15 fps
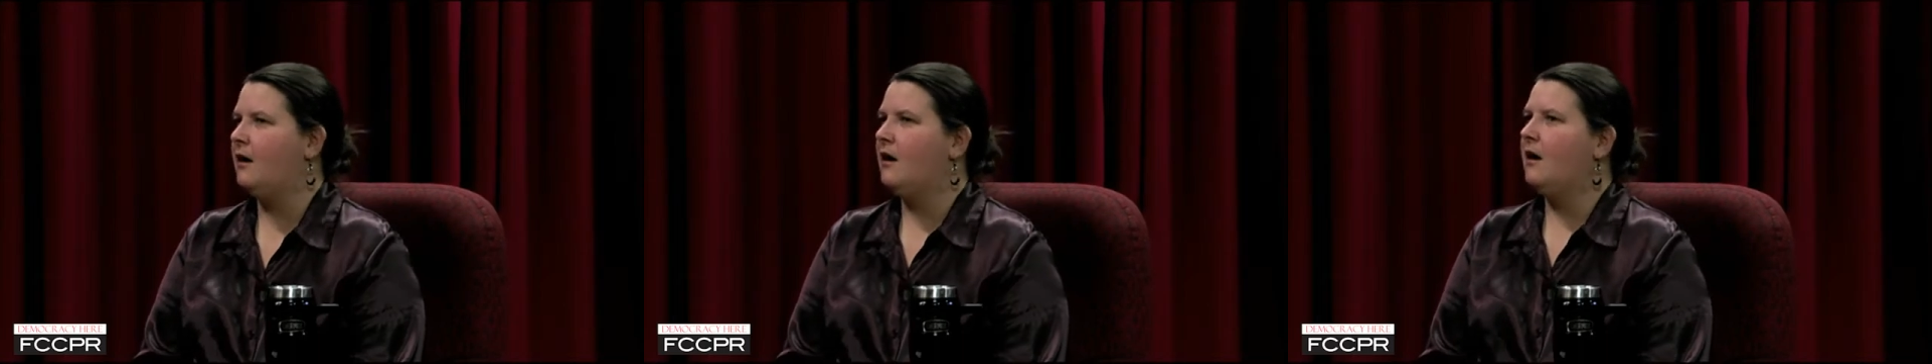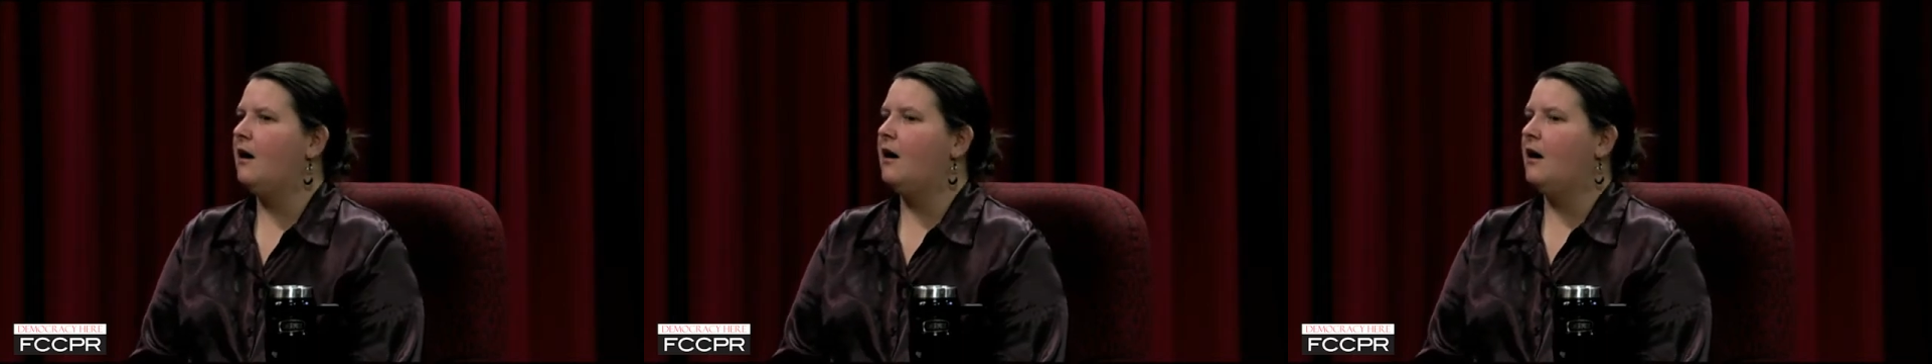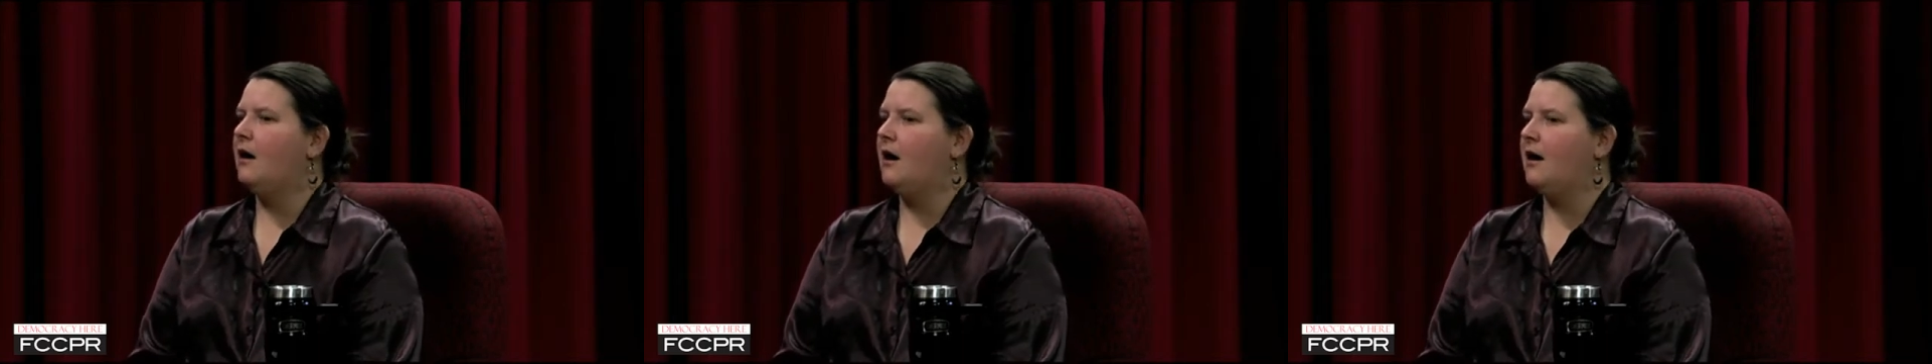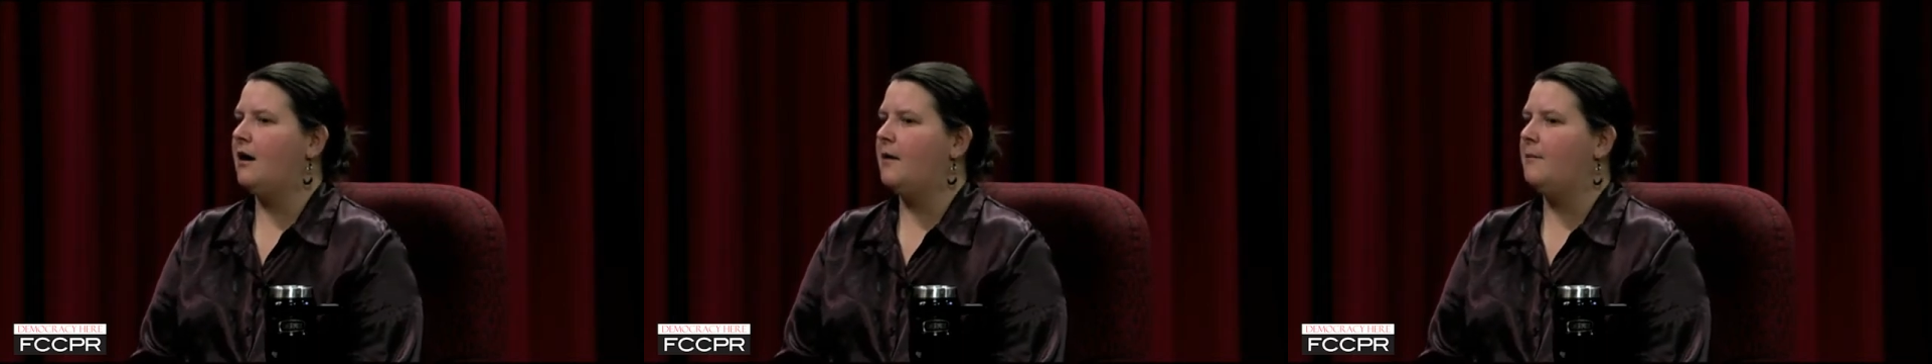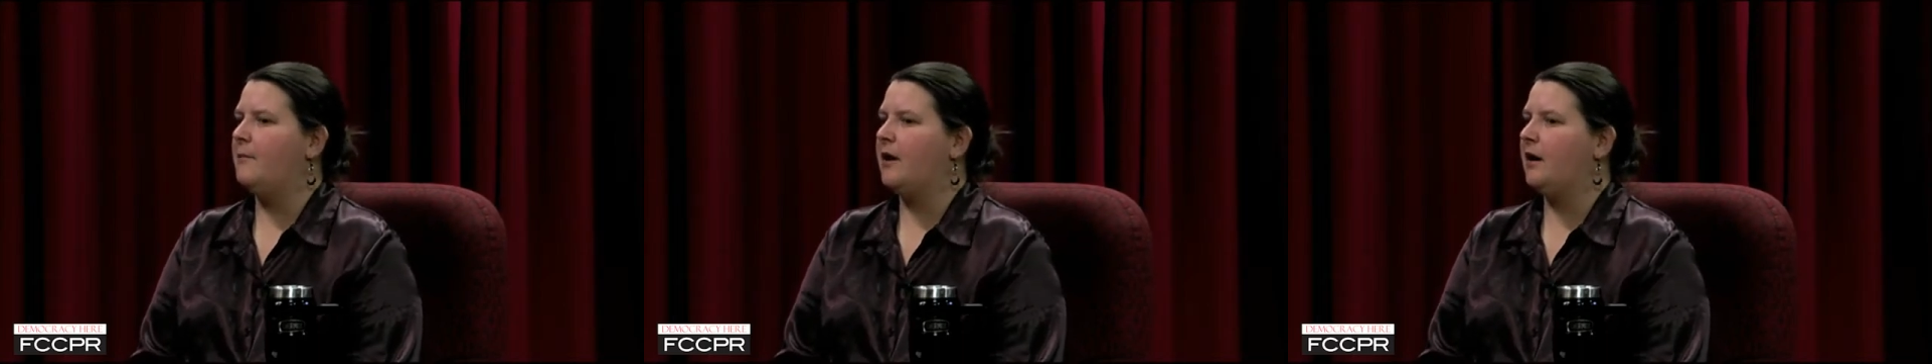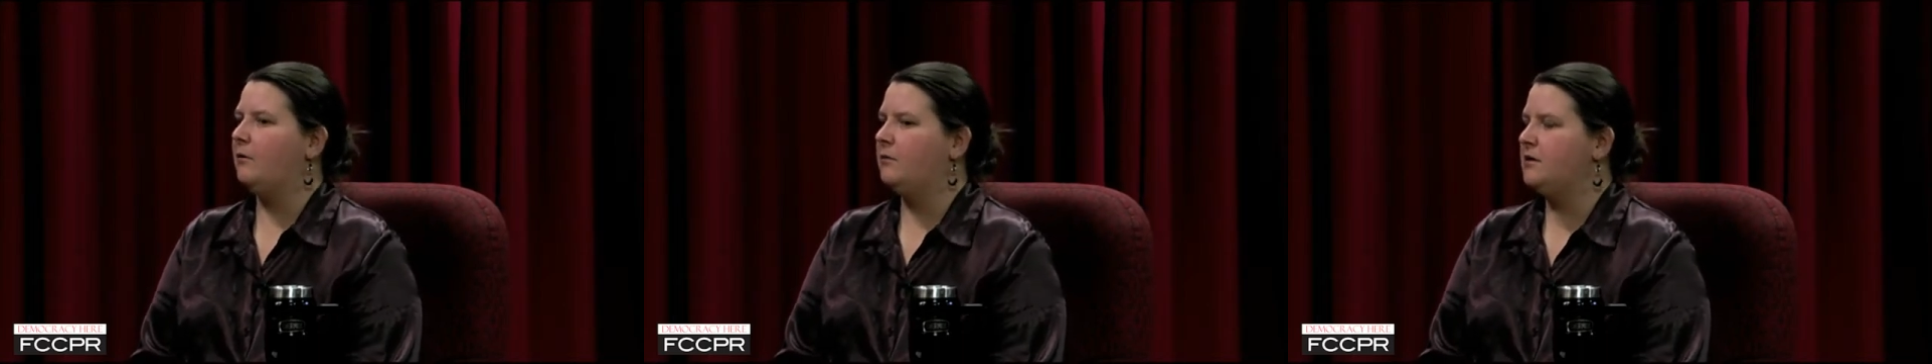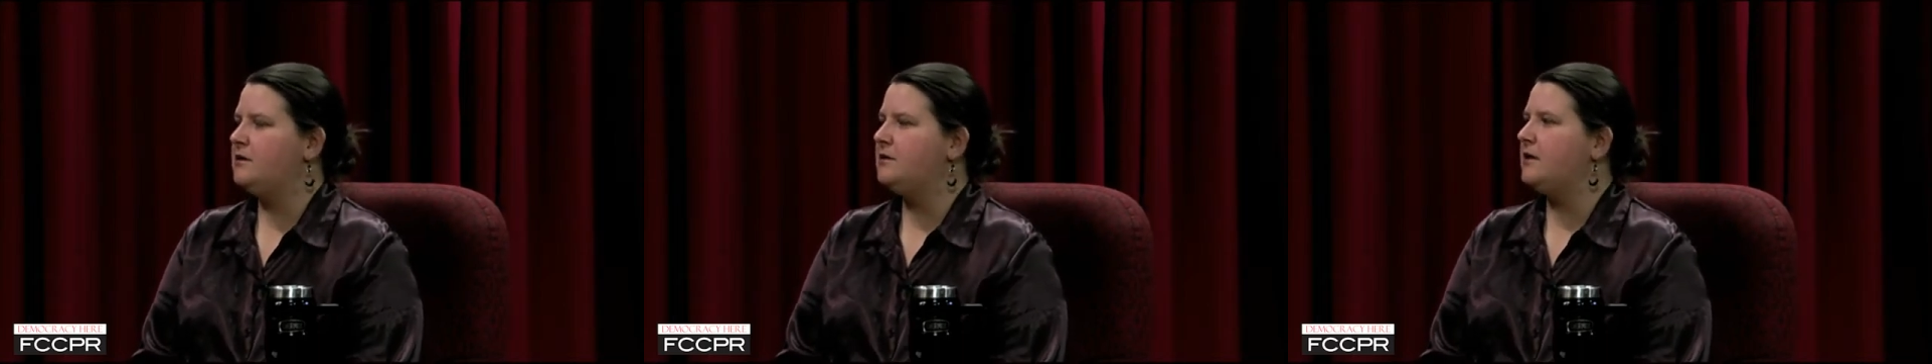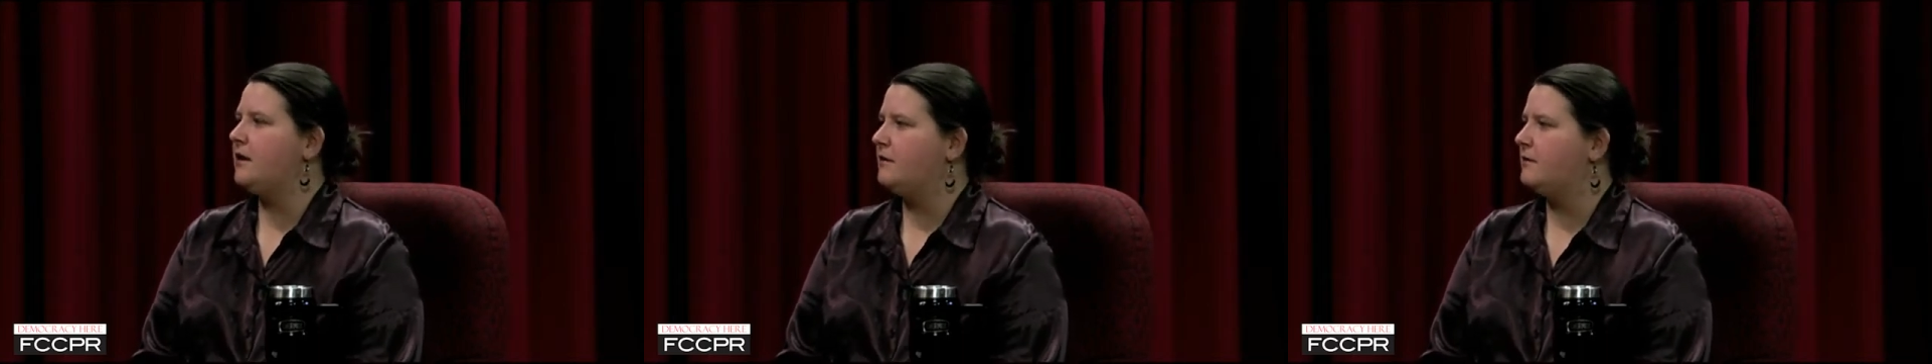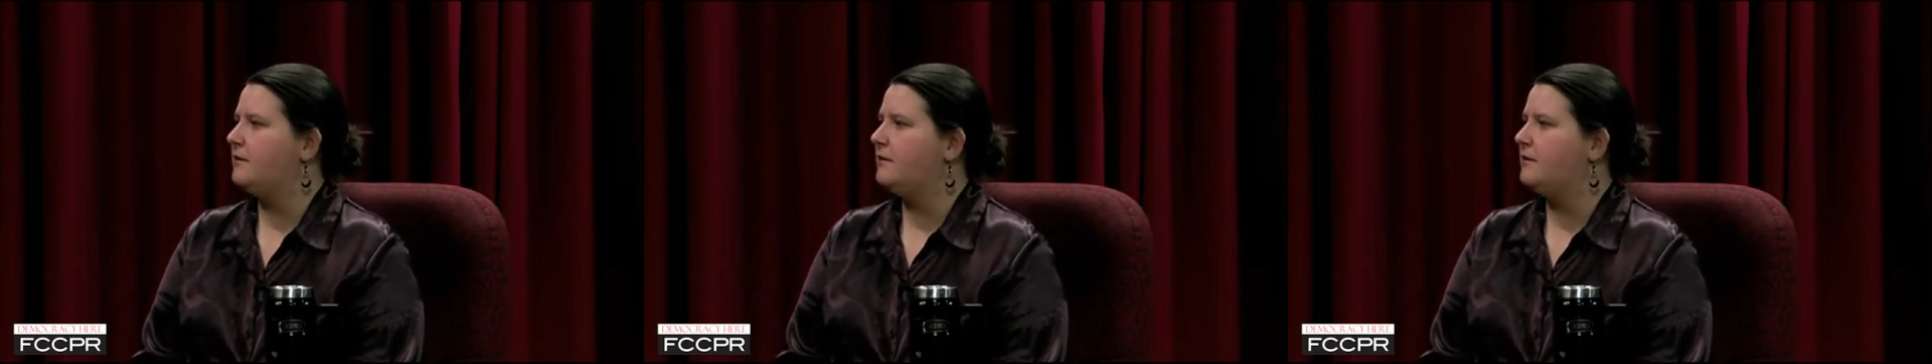Right. But I would say